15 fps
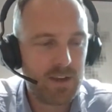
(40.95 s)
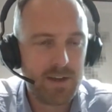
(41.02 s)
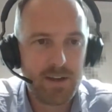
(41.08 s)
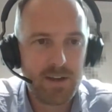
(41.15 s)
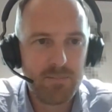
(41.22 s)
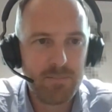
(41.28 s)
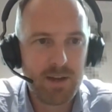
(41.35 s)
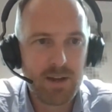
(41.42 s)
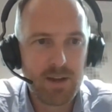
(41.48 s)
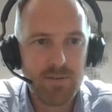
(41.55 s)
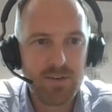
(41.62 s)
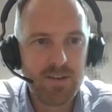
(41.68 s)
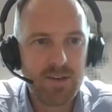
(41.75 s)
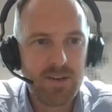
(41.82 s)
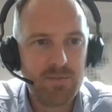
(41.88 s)
I ended up being
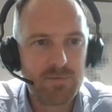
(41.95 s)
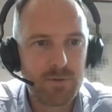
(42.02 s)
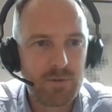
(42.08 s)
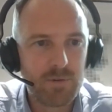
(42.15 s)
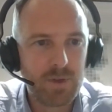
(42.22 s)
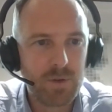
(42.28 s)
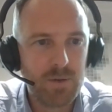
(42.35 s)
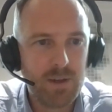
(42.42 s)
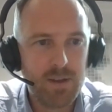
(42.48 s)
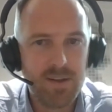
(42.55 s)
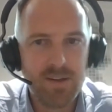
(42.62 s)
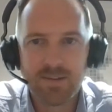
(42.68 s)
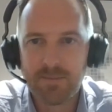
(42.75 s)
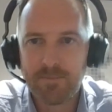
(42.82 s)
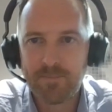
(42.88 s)
overseas for a few
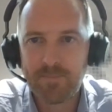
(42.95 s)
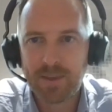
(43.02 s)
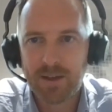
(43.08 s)
years